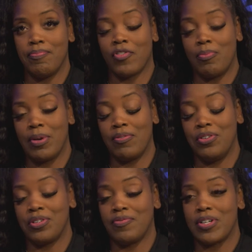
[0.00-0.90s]
from Bellevue
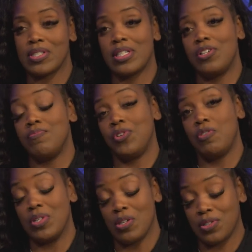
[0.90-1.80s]
University in
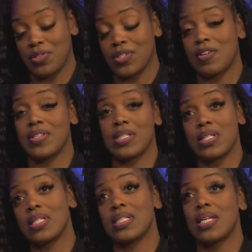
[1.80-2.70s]
Human Social
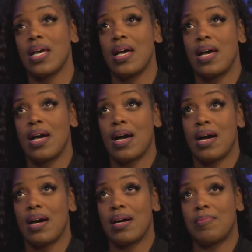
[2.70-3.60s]
Services.
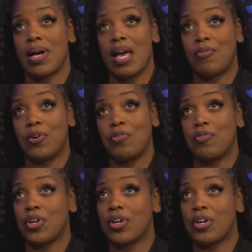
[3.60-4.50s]
Um, I have
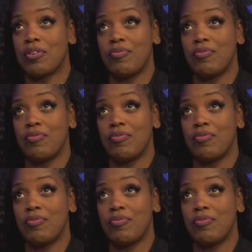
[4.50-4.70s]
over